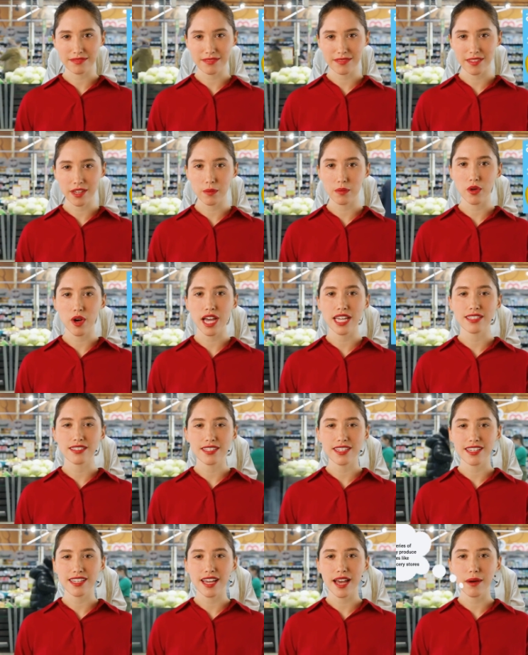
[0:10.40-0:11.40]
The price
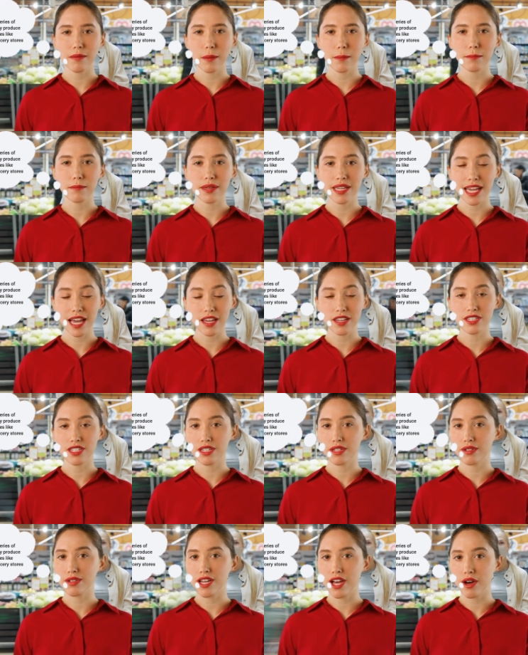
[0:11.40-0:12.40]
lookup
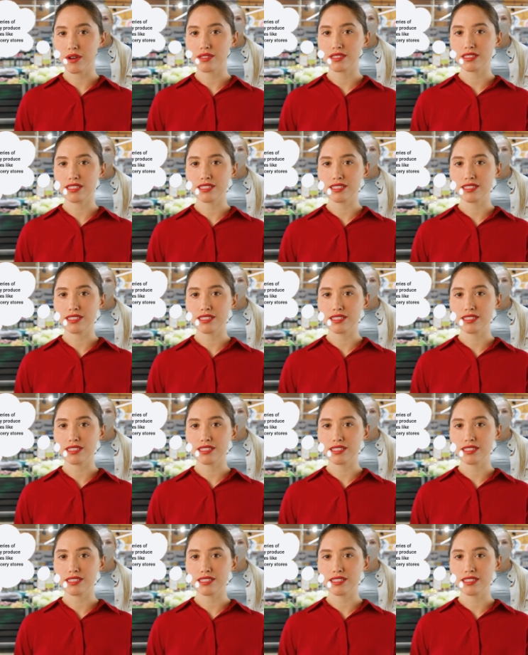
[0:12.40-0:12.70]
PLU code